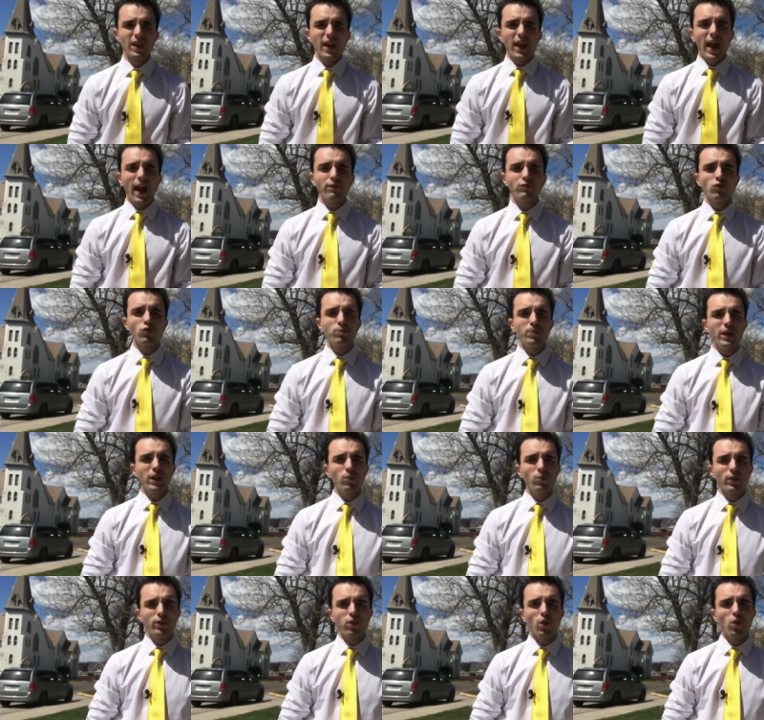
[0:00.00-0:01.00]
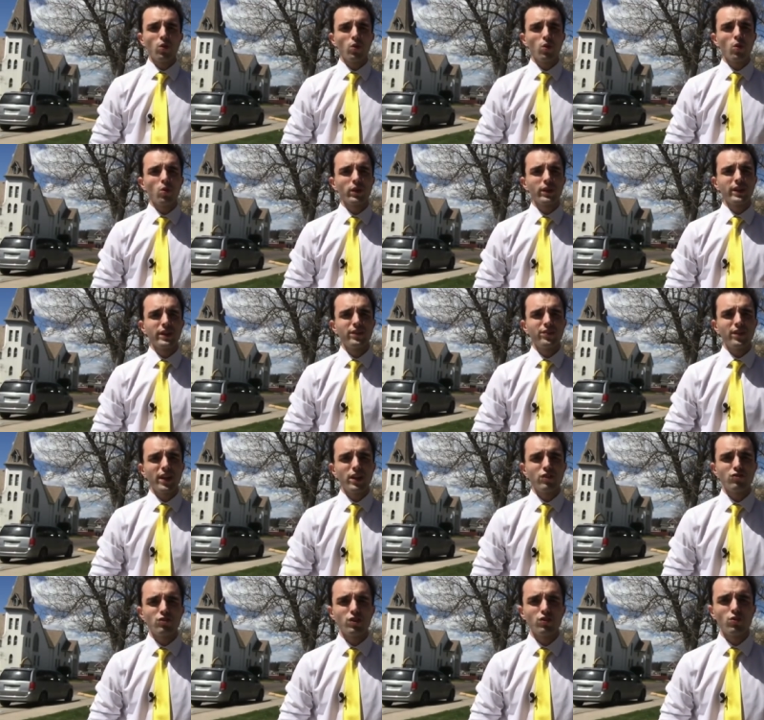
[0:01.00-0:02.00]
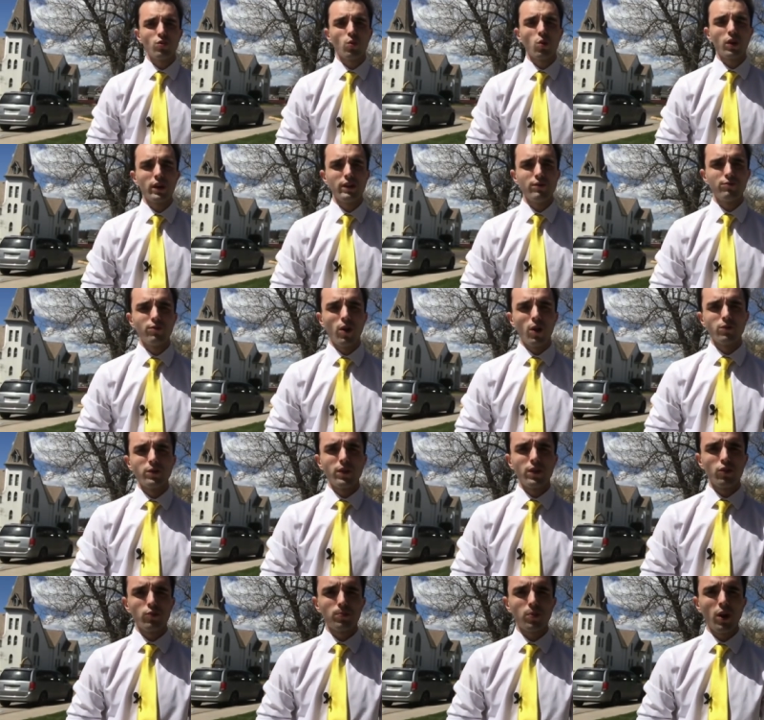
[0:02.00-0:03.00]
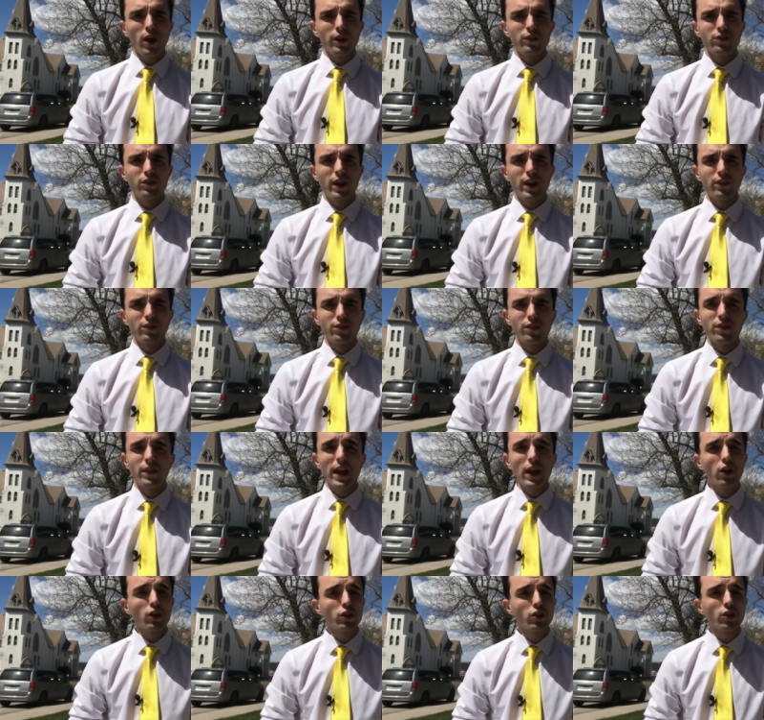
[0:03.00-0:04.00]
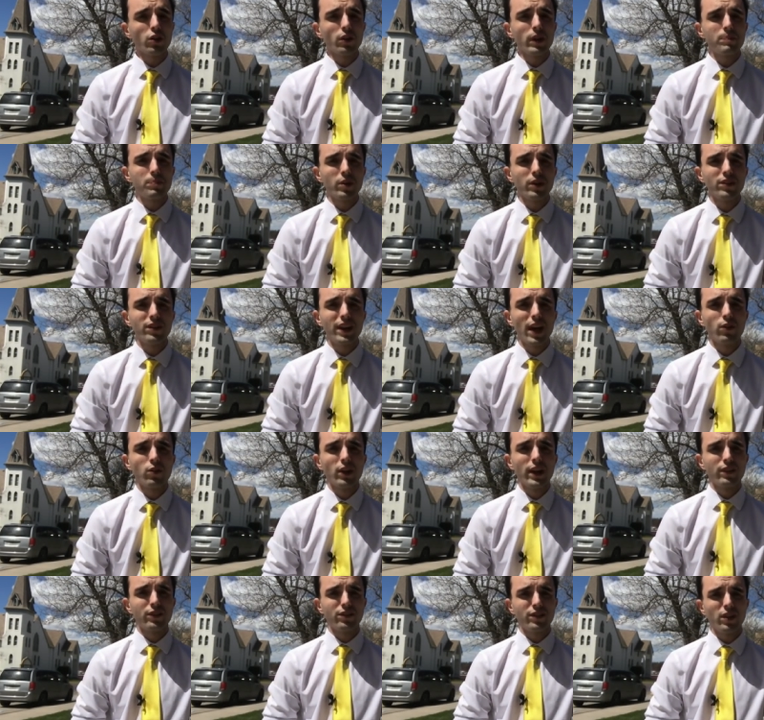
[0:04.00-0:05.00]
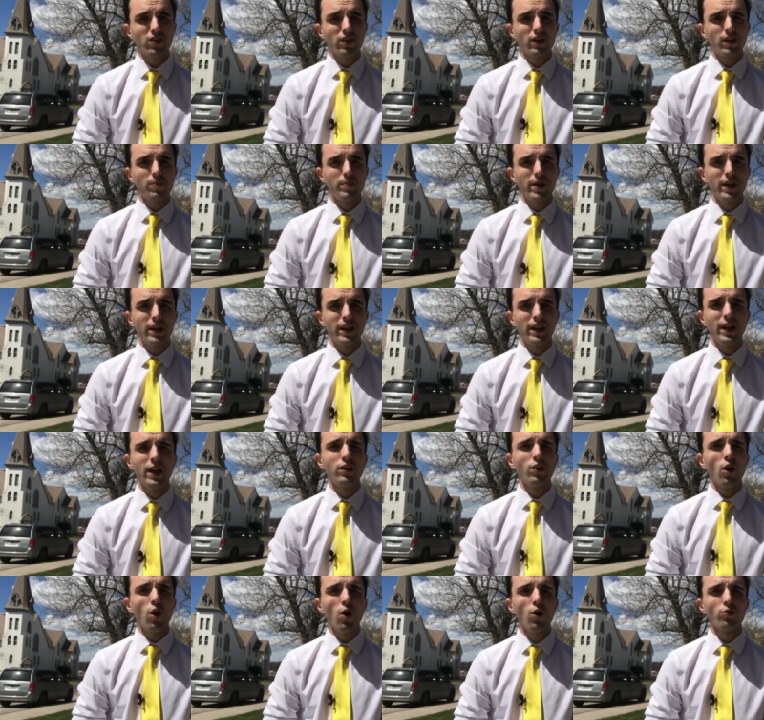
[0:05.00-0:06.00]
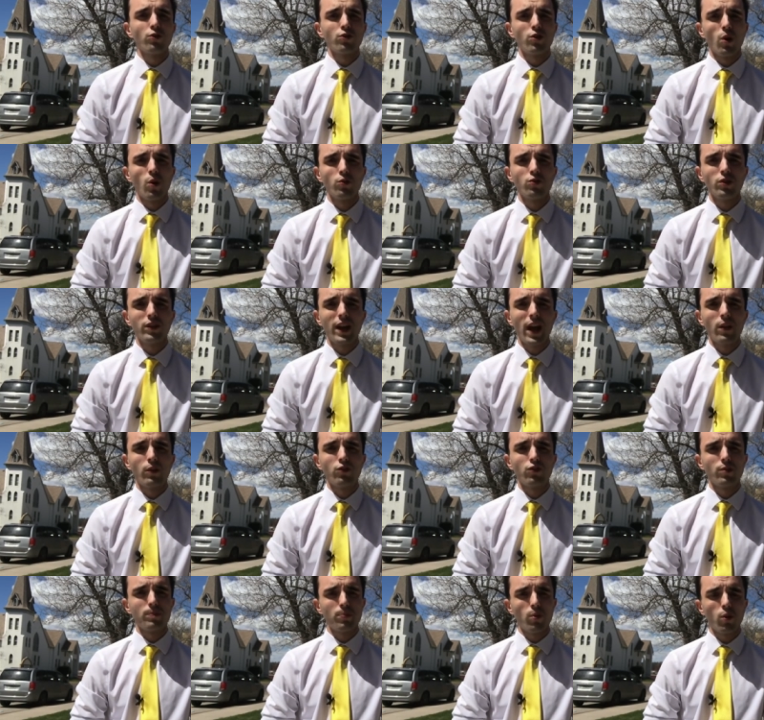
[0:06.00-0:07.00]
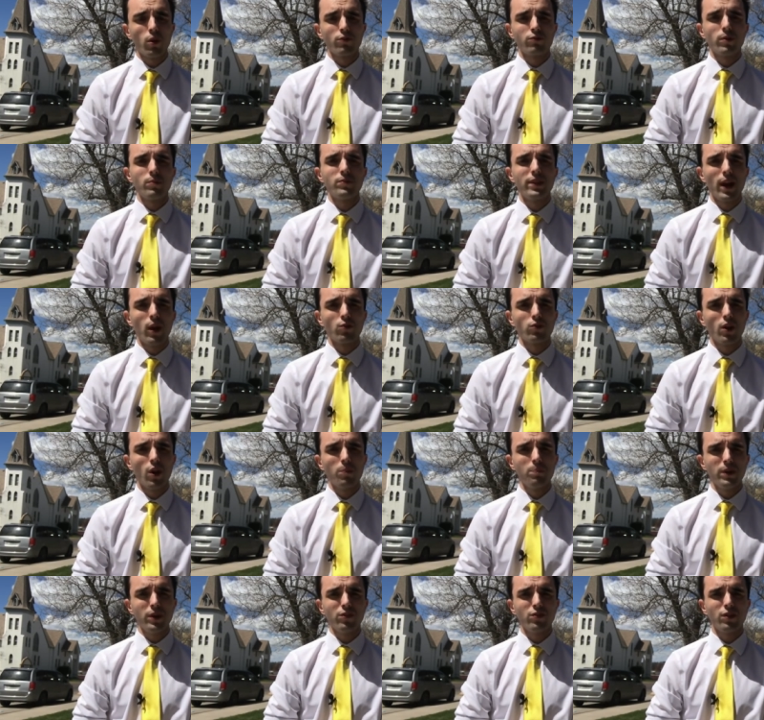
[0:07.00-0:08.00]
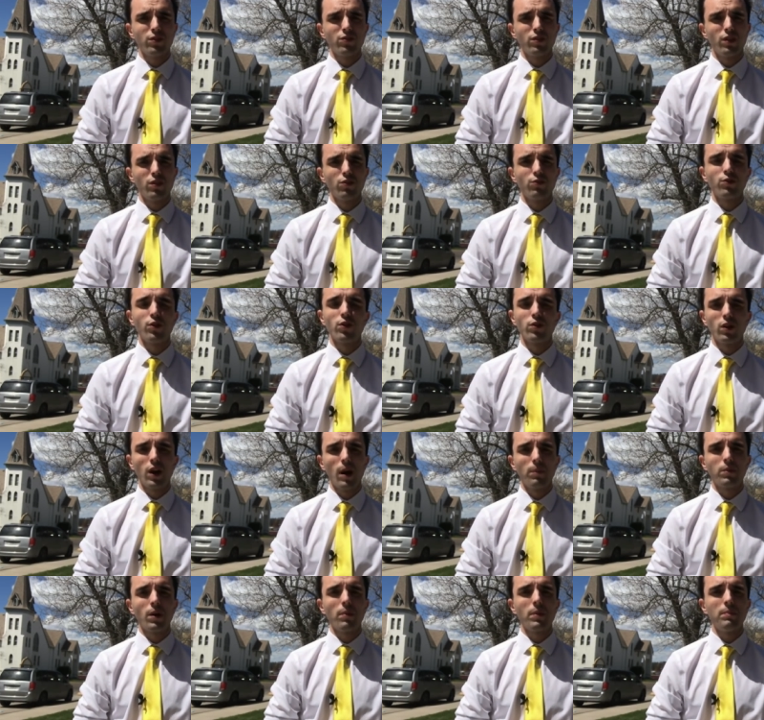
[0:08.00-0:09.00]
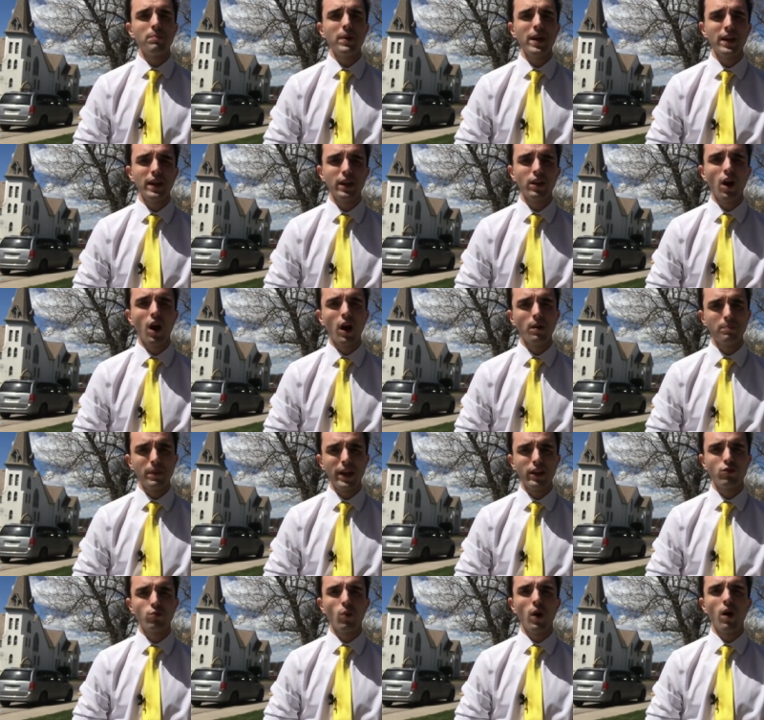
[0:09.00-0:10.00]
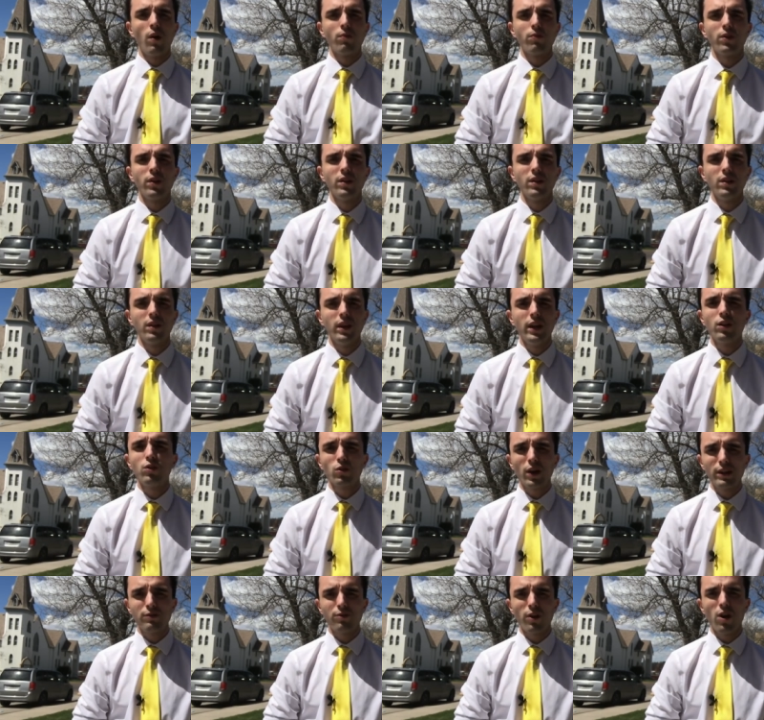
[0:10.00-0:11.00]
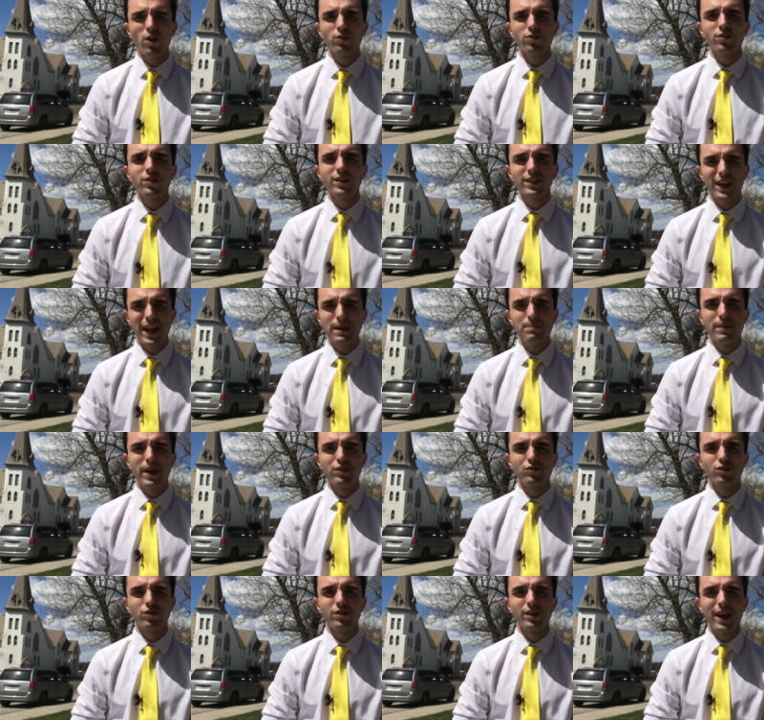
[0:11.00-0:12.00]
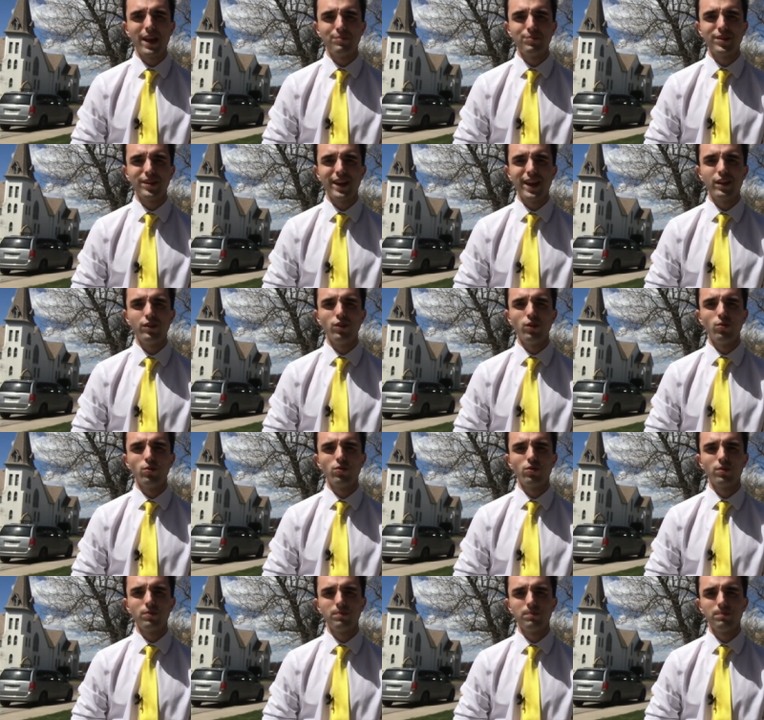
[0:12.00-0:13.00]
After speaking with local organizations who are involved in this process, they are currently putting together a steering committee and also to gather support from downtown businesses for their upcoming meeting on May 12th. In Great Falls, Cade Mentor, MTN News.